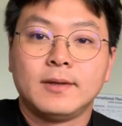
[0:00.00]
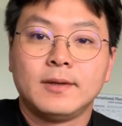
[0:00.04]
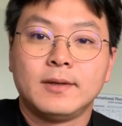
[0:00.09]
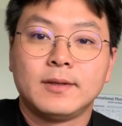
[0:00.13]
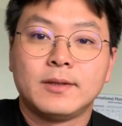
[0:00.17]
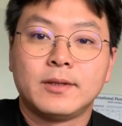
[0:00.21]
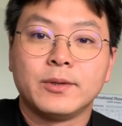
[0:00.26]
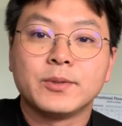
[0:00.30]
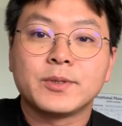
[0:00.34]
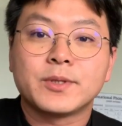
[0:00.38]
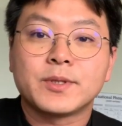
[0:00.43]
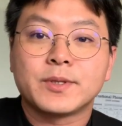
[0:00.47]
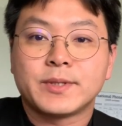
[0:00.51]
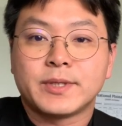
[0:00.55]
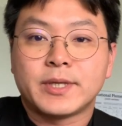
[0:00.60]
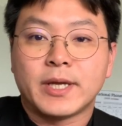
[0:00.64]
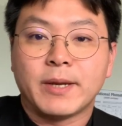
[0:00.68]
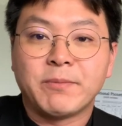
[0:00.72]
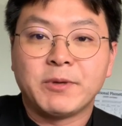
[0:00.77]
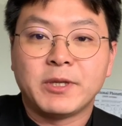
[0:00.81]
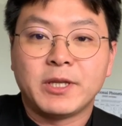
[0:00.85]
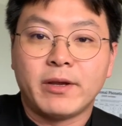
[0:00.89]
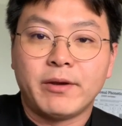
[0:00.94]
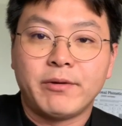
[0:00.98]
Those
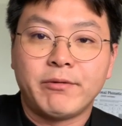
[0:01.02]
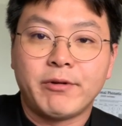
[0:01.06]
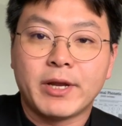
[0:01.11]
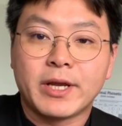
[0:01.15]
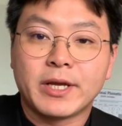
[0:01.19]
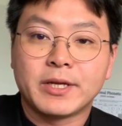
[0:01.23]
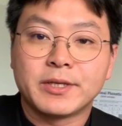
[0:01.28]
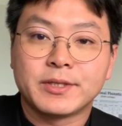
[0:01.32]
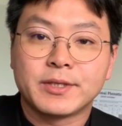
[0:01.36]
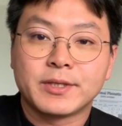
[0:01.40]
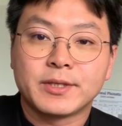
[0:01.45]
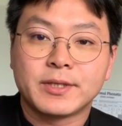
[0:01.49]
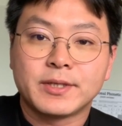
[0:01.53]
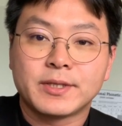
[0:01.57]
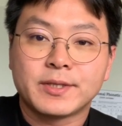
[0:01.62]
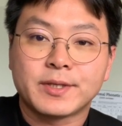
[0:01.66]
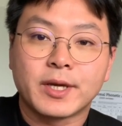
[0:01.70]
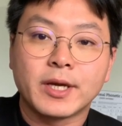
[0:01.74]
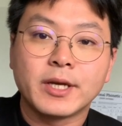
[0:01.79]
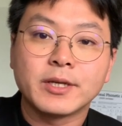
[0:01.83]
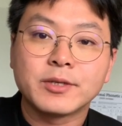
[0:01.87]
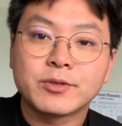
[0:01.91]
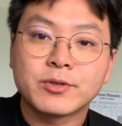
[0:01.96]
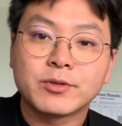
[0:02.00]
seminarians
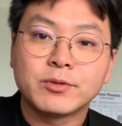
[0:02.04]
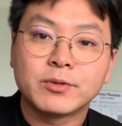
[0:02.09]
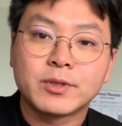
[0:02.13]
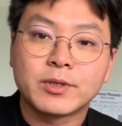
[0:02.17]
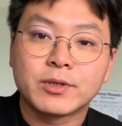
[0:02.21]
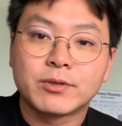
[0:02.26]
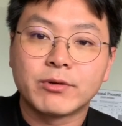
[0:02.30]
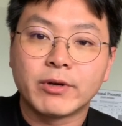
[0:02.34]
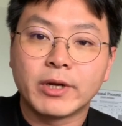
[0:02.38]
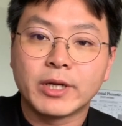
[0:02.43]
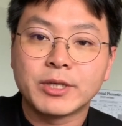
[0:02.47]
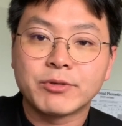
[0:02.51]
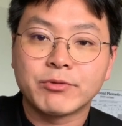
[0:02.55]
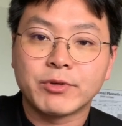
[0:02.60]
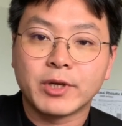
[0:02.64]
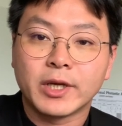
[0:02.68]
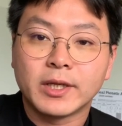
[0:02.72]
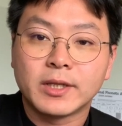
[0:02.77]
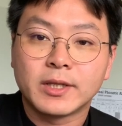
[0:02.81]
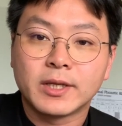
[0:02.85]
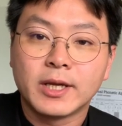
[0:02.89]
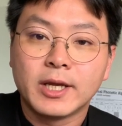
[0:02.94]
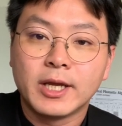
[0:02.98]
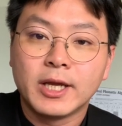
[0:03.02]
scheduled to
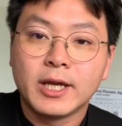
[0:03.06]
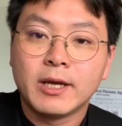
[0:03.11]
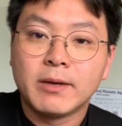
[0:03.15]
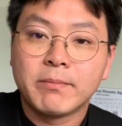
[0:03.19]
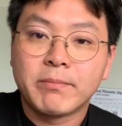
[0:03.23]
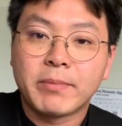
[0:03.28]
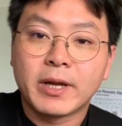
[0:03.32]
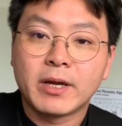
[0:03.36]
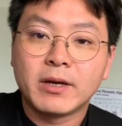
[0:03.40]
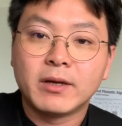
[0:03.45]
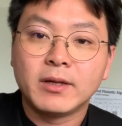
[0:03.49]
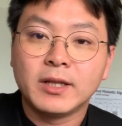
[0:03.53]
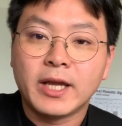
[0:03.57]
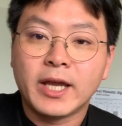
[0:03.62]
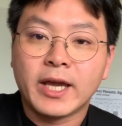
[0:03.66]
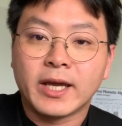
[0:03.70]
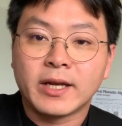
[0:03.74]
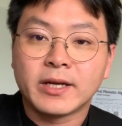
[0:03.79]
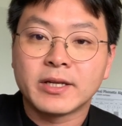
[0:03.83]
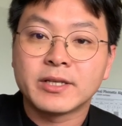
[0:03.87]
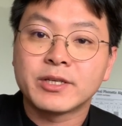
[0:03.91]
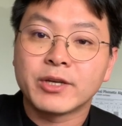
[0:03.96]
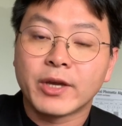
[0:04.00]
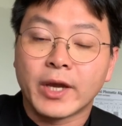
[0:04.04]
graduate barely had
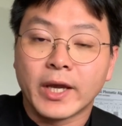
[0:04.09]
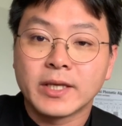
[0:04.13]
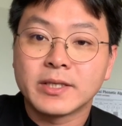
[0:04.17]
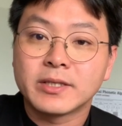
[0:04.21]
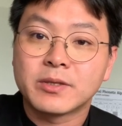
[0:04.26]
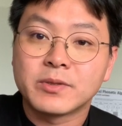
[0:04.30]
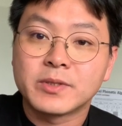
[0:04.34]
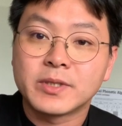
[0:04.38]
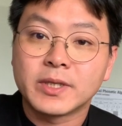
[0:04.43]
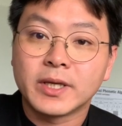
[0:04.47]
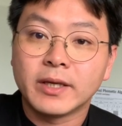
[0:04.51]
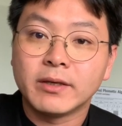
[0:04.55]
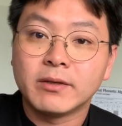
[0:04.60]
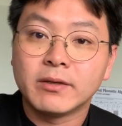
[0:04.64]
a chance to say